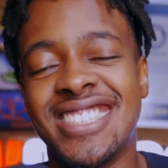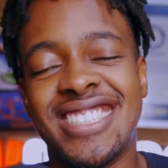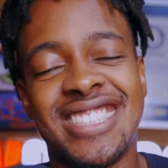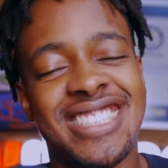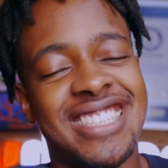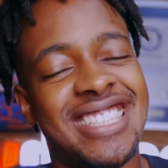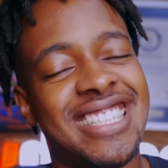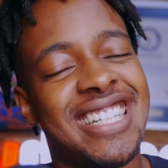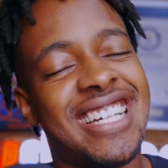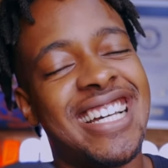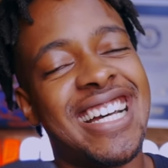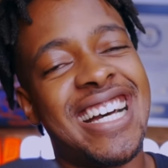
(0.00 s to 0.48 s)

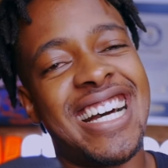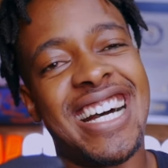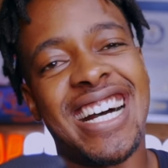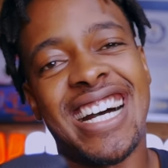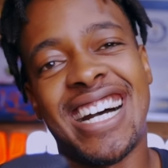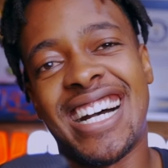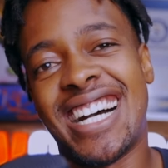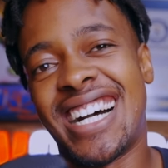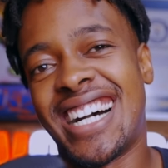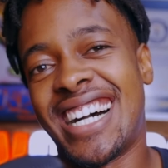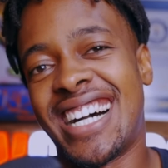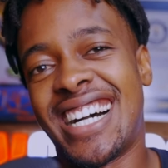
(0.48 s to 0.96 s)

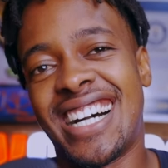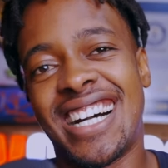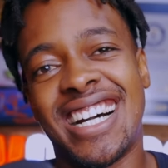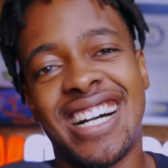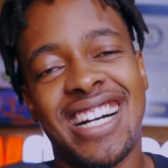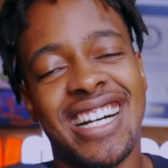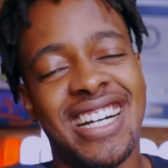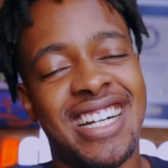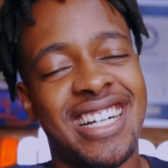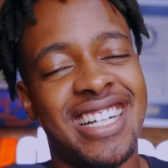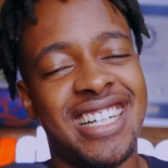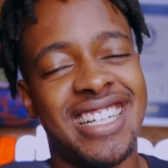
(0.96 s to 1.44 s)

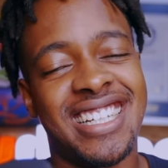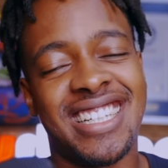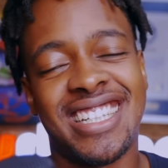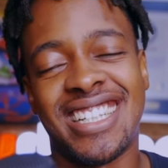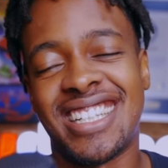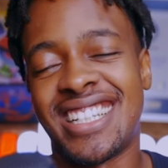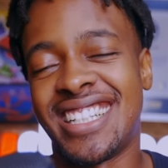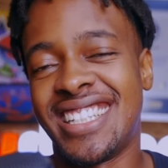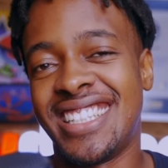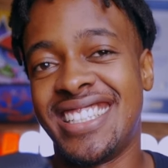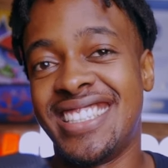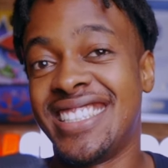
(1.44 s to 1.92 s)
nah,
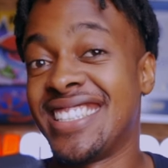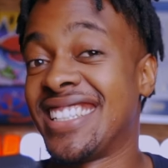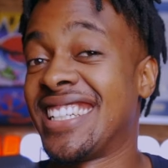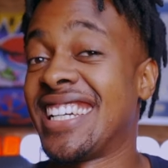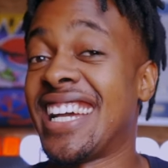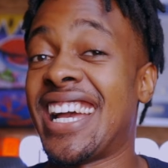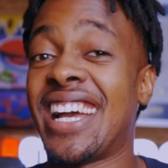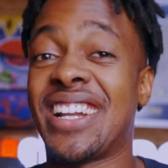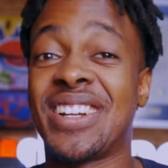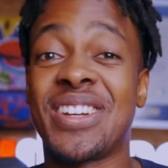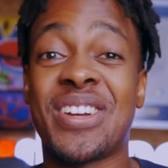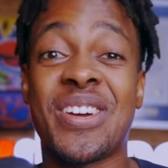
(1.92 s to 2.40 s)
you
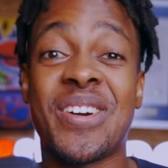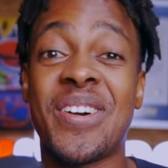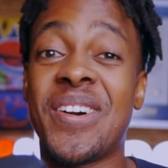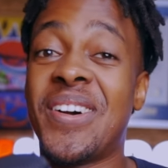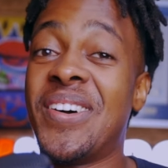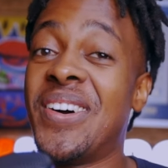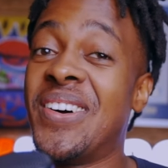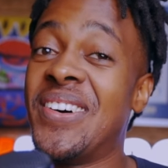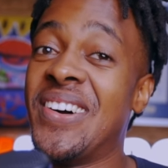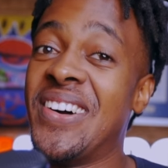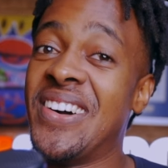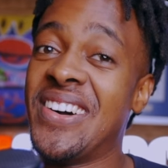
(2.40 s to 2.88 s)
can't
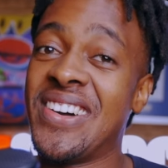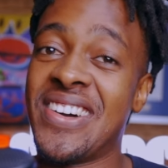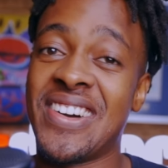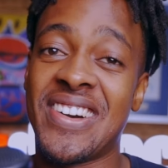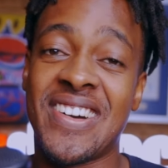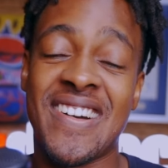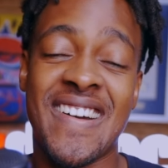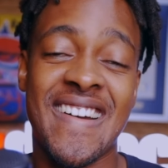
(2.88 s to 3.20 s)
go.